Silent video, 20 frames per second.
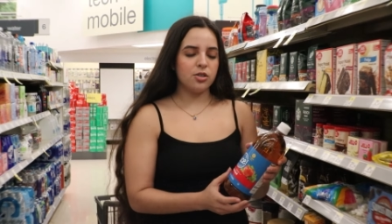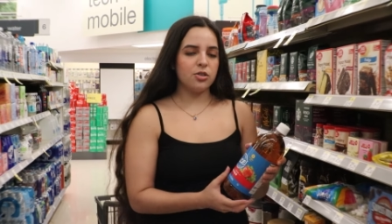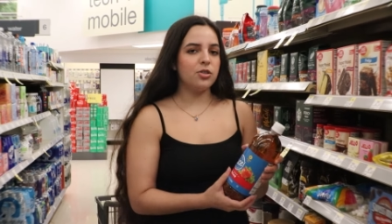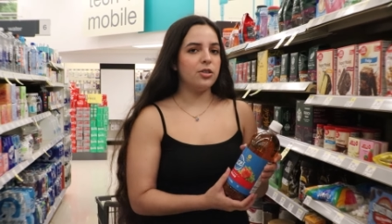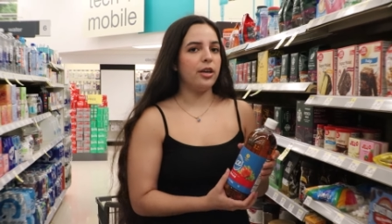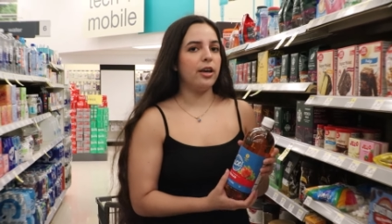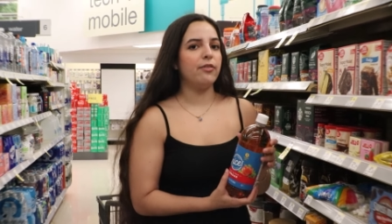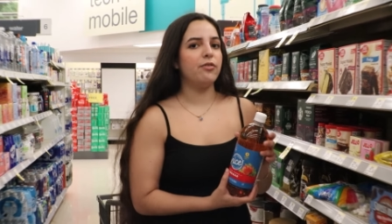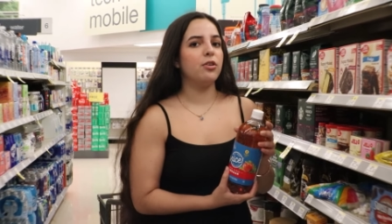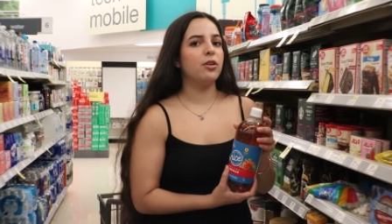
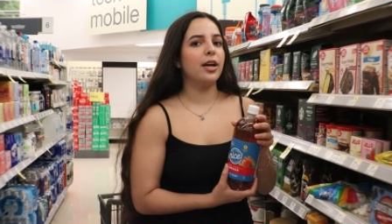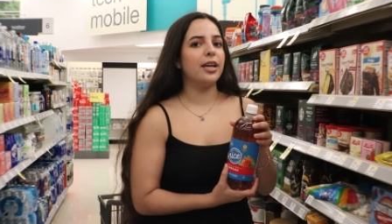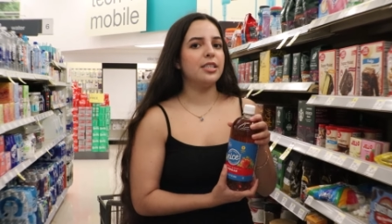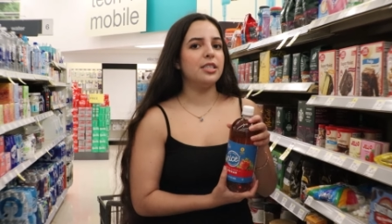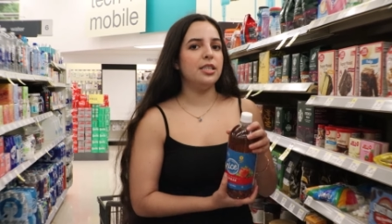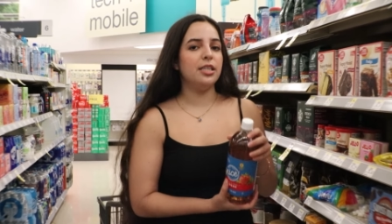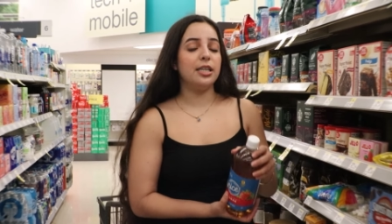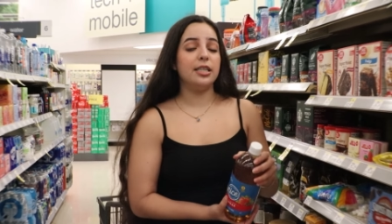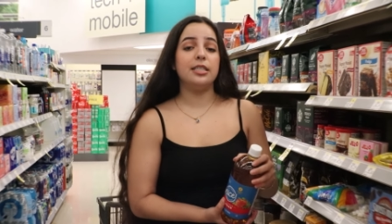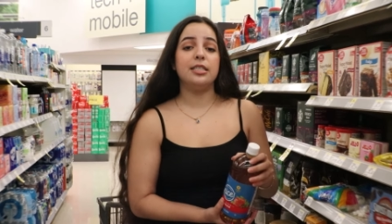So yeah, if you
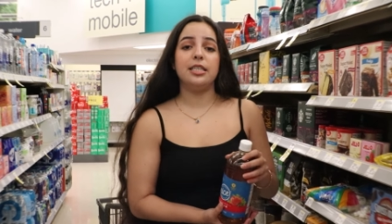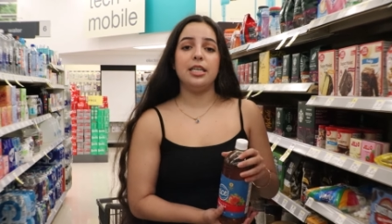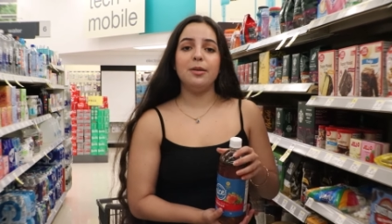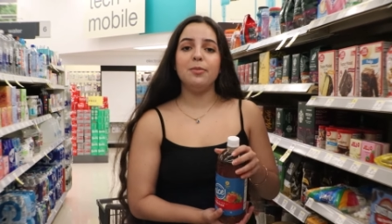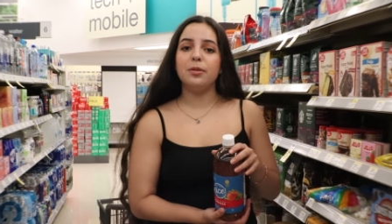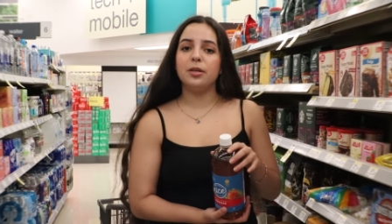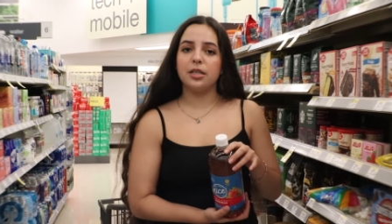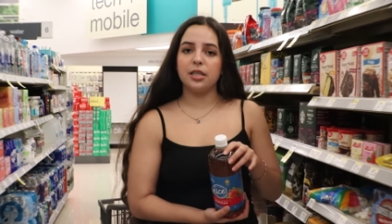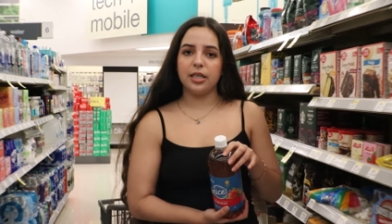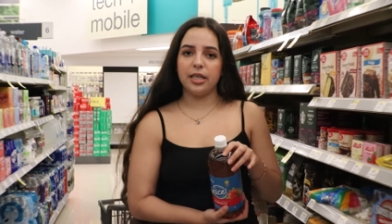guys need a
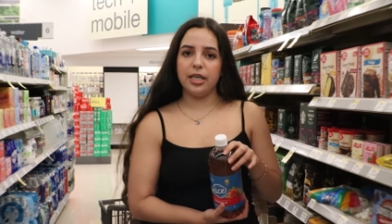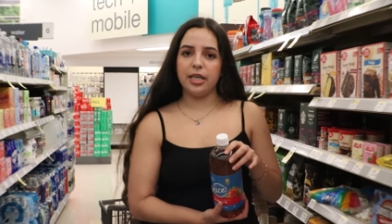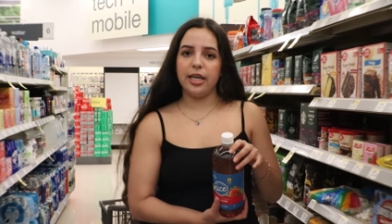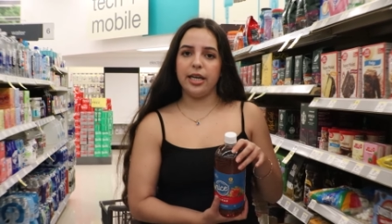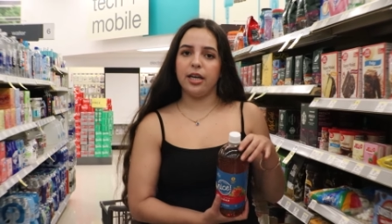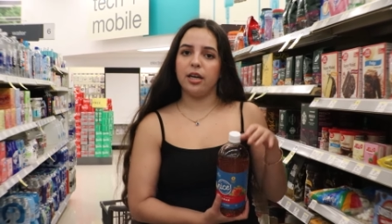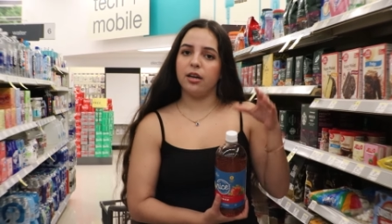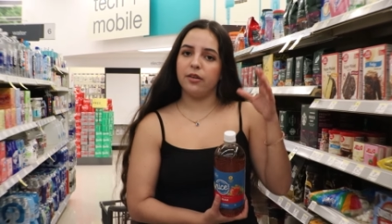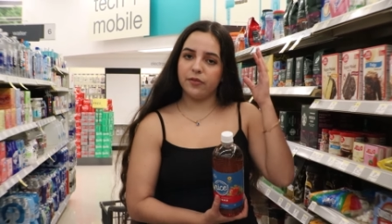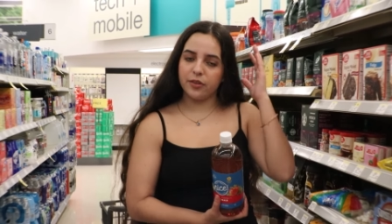deep
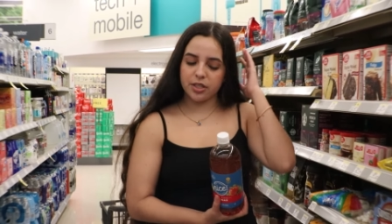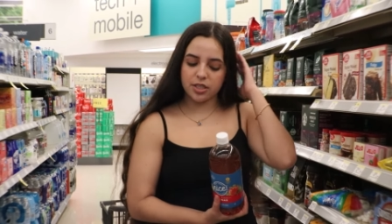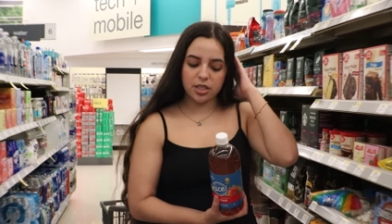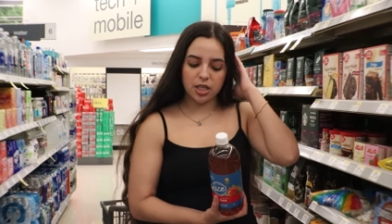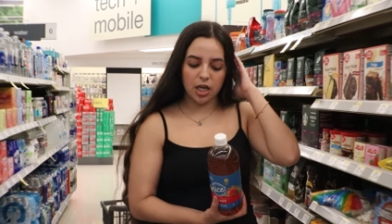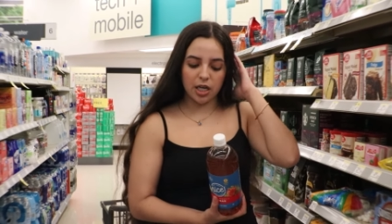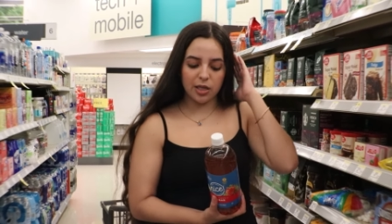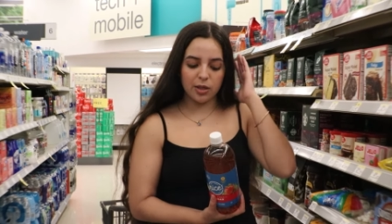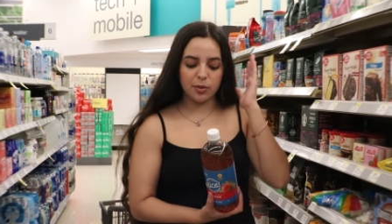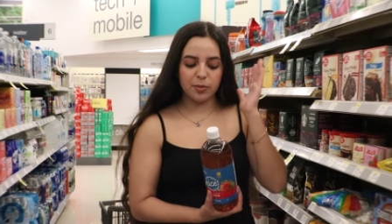cleaning of your
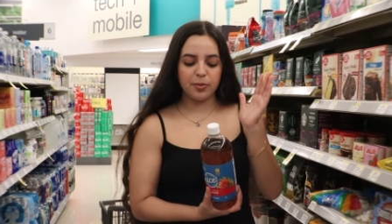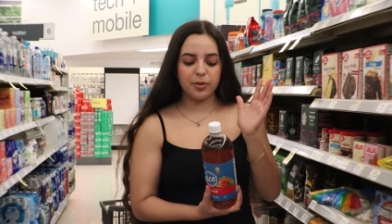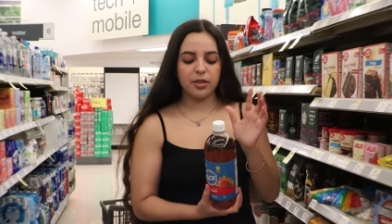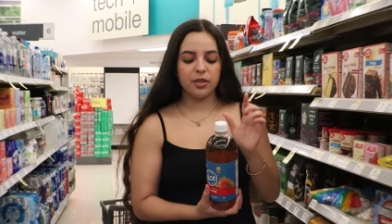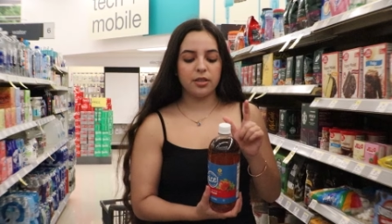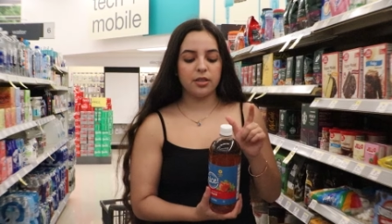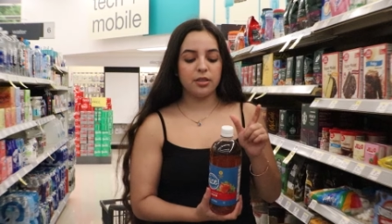scalp,